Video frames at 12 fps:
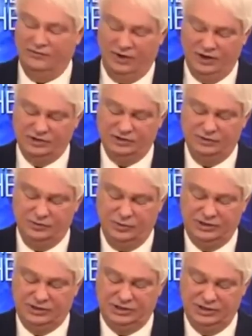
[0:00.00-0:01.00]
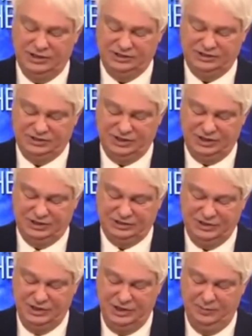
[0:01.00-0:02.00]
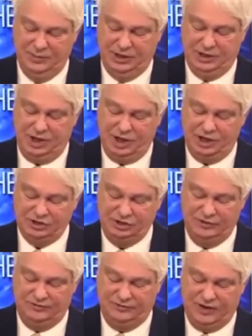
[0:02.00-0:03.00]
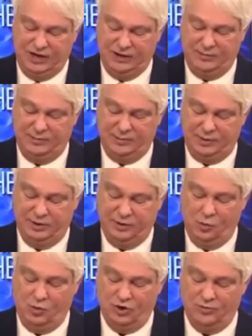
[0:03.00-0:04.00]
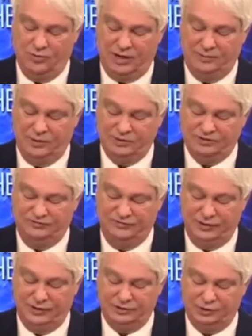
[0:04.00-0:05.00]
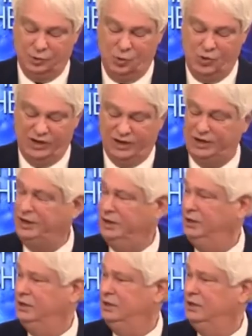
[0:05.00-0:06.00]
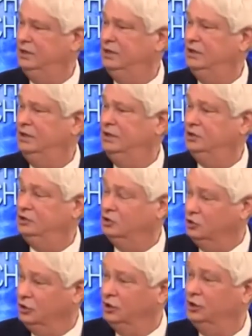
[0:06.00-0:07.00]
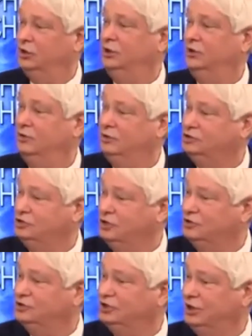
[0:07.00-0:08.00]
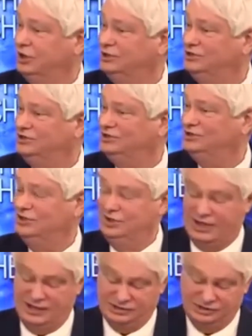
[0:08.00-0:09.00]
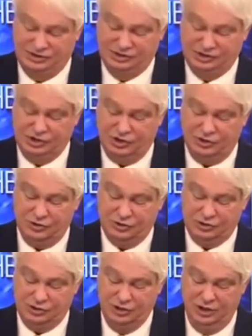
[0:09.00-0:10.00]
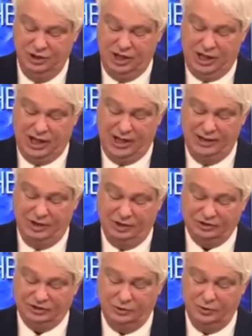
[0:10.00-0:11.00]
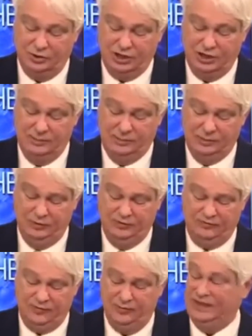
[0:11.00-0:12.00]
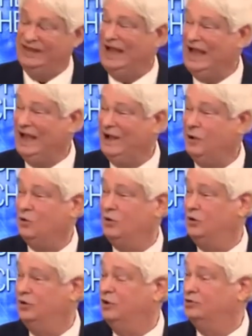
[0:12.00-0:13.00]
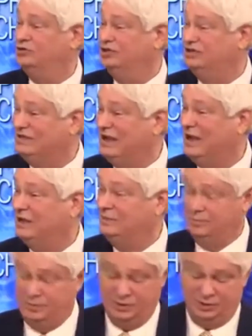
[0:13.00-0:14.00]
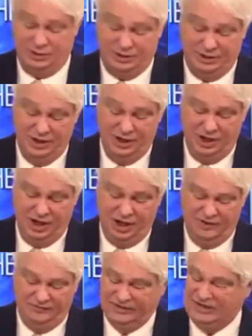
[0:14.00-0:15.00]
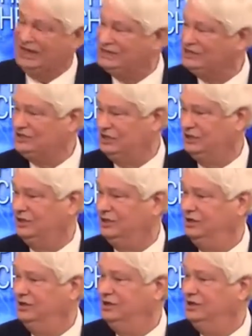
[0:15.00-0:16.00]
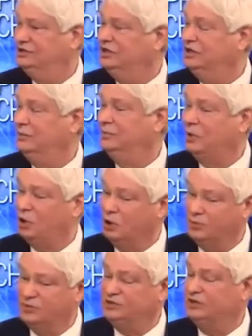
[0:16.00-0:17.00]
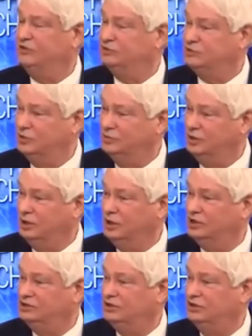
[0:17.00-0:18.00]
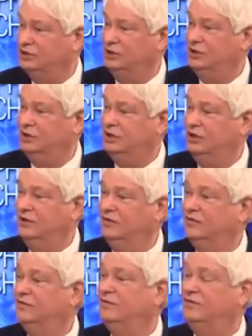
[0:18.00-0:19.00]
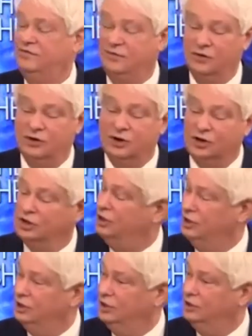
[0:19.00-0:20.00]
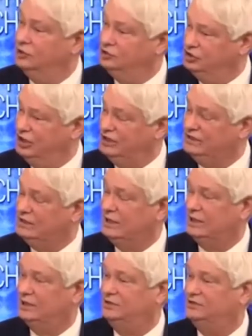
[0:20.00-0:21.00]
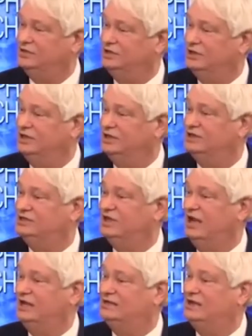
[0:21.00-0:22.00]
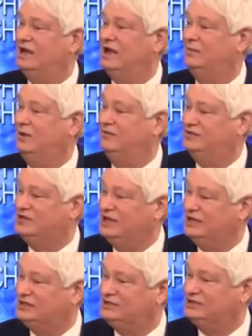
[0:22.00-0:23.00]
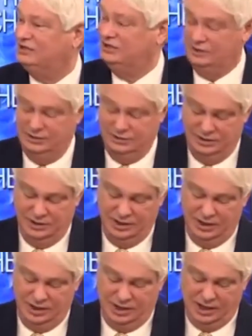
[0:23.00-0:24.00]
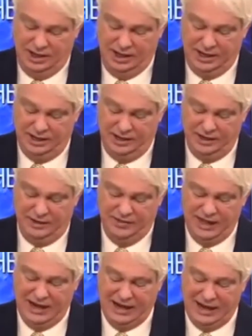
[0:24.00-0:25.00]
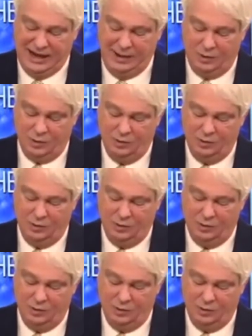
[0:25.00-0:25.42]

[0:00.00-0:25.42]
And Revelation 3:10 says, because you have kept the word of my perseverance. When? During the church age. You see, that's the church. I also will keep you from the hour. And there was a time period of testing. See, the purpose of the tribulation for Gentiles is a time of testing. And that